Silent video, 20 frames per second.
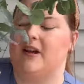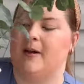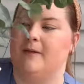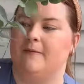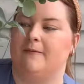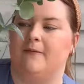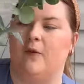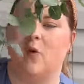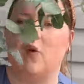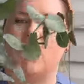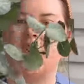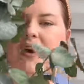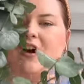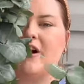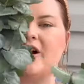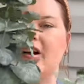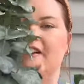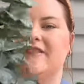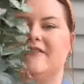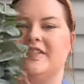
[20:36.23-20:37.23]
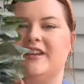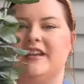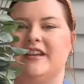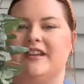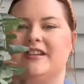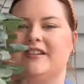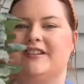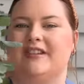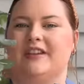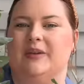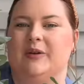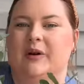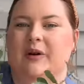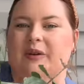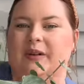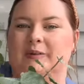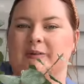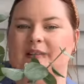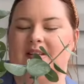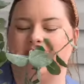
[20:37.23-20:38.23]
up four of these
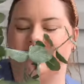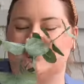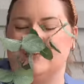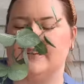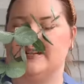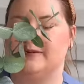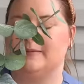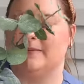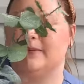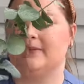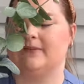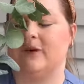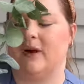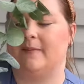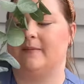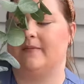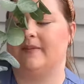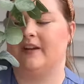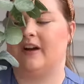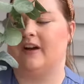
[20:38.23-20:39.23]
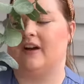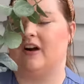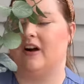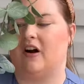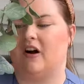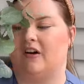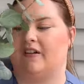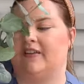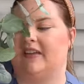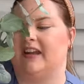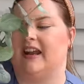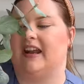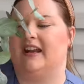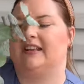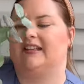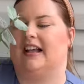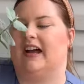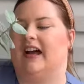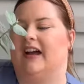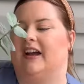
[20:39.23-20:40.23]
eucalyptus stems from the Hearth and
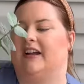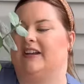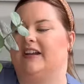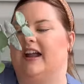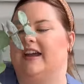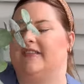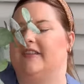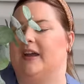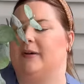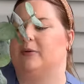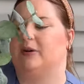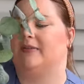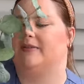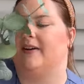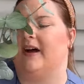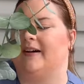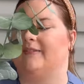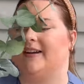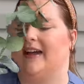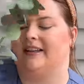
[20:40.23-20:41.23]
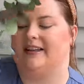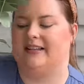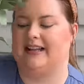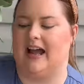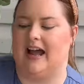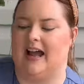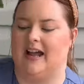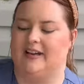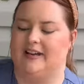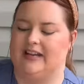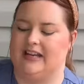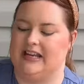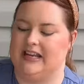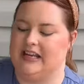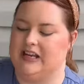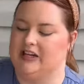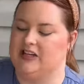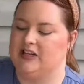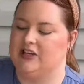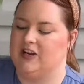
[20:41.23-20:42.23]
Hand line and they were $5.99
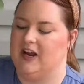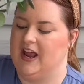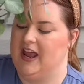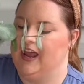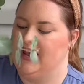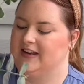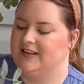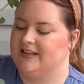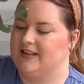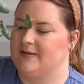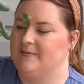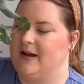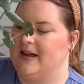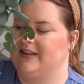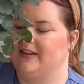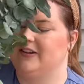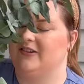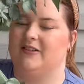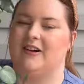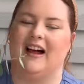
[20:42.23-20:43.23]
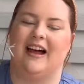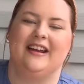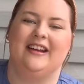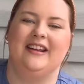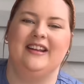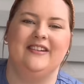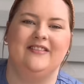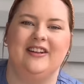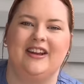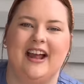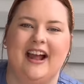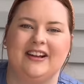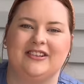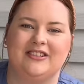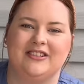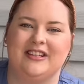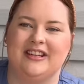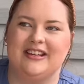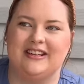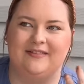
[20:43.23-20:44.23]
each so my little, I didn't even
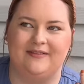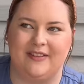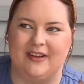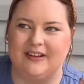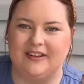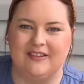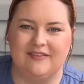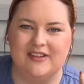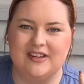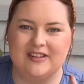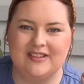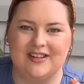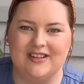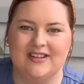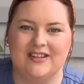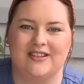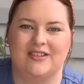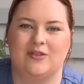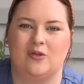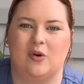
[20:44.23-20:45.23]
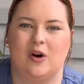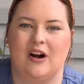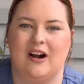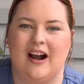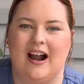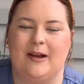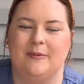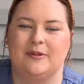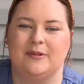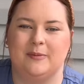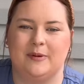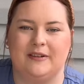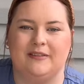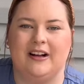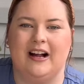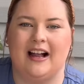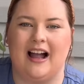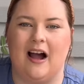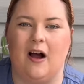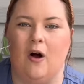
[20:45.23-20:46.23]
actually think of this in the store. It was whenever
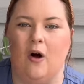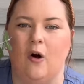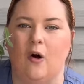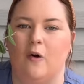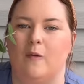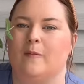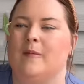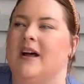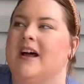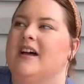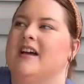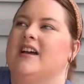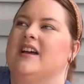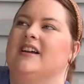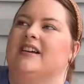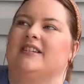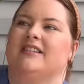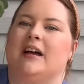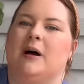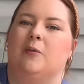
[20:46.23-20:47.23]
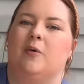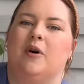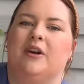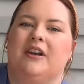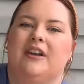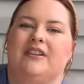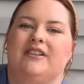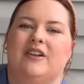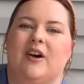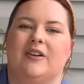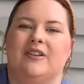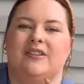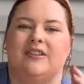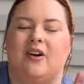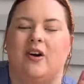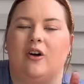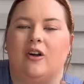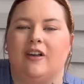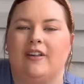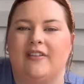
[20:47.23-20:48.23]
I got home because I wanted, y'all
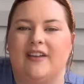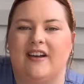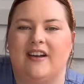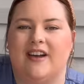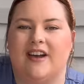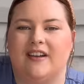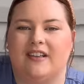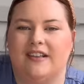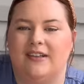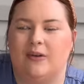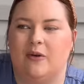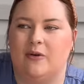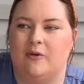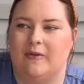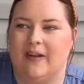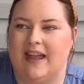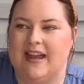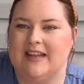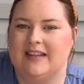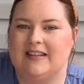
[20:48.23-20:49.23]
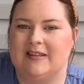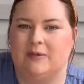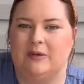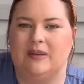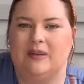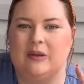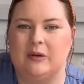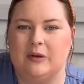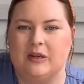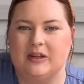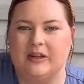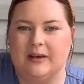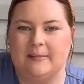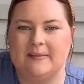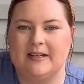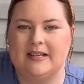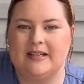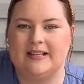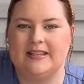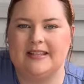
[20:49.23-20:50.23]
saw the little vase with the
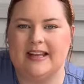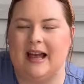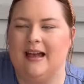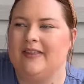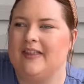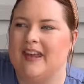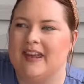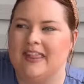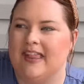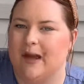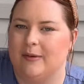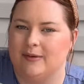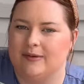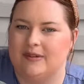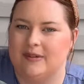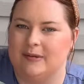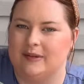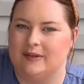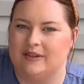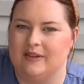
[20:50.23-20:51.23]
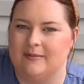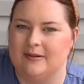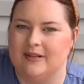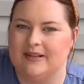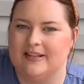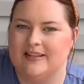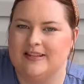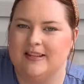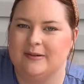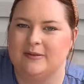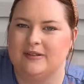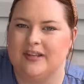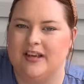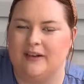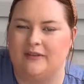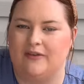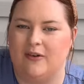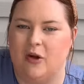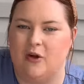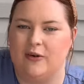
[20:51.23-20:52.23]
eucalyptus. I think that was eucalyptus. It was
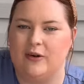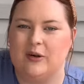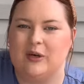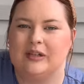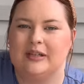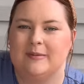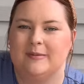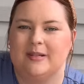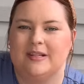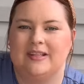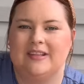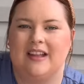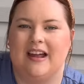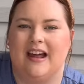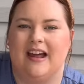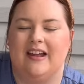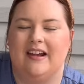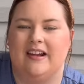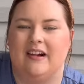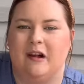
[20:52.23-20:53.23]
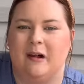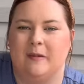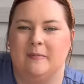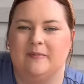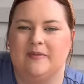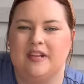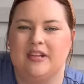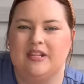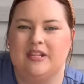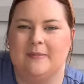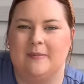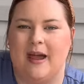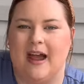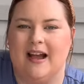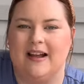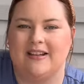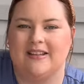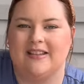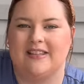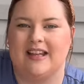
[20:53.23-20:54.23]
like faux eucalyptus at um, TJ
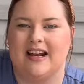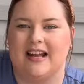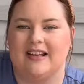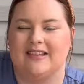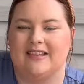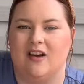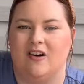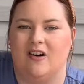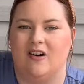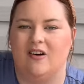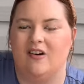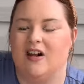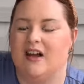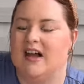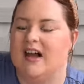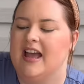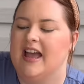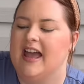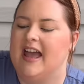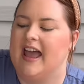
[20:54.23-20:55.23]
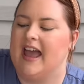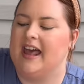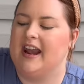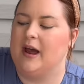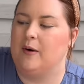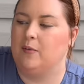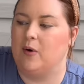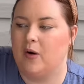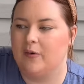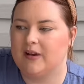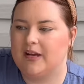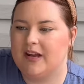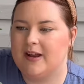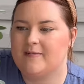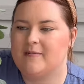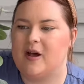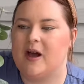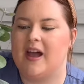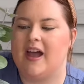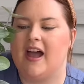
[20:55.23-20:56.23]
Maxx that I saw and I
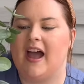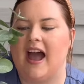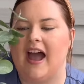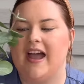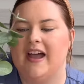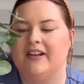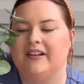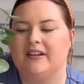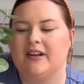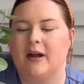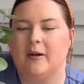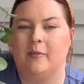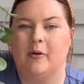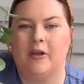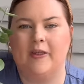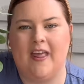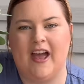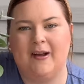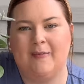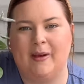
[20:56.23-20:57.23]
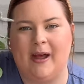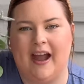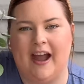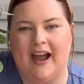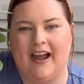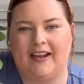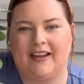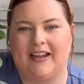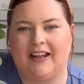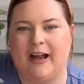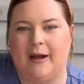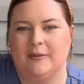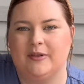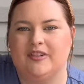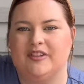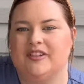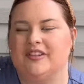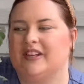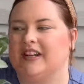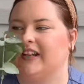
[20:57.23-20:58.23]
wanted, but I ended up putting that back and I was
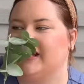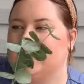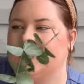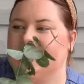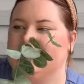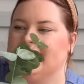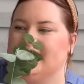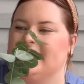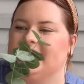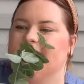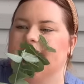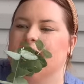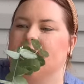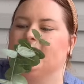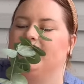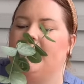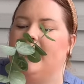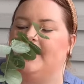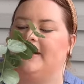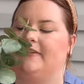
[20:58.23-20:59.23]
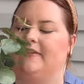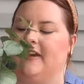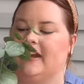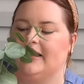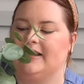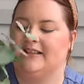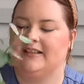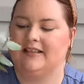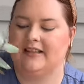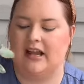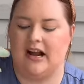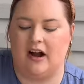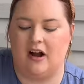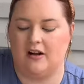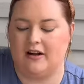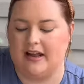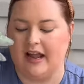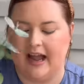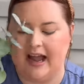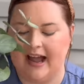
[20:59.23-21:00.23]
just going to get these and find a vase that I
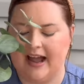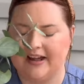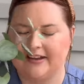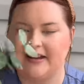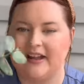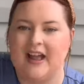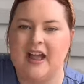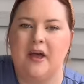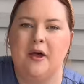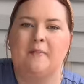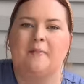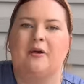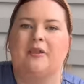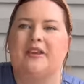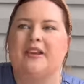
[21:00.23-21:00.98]
already had. But